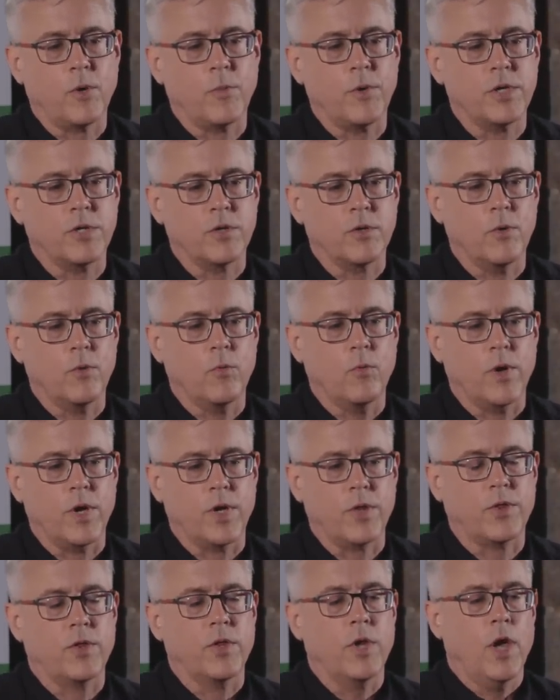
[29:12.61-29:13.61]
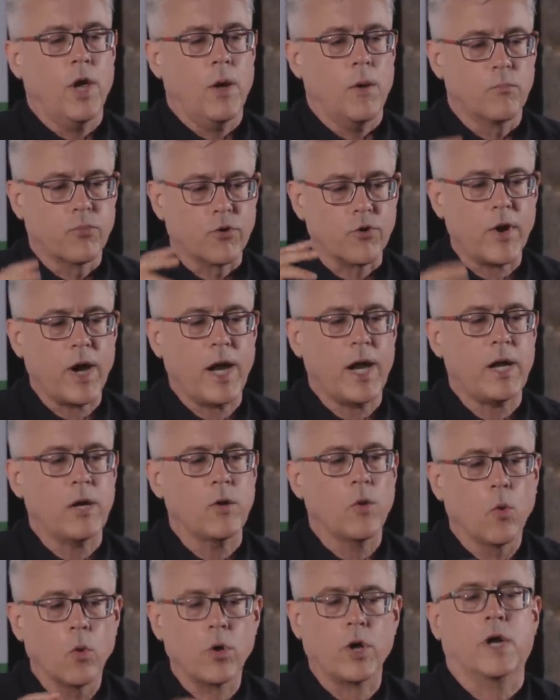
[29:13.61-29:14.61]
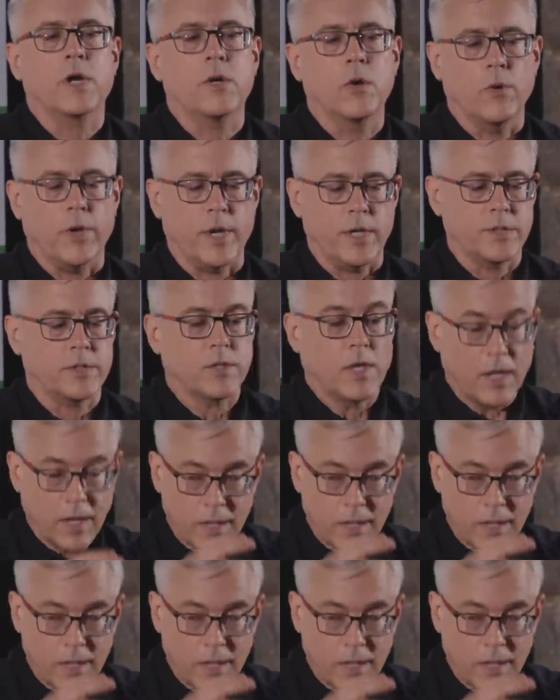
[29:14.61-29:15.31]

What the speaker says: do we do with brain organoids,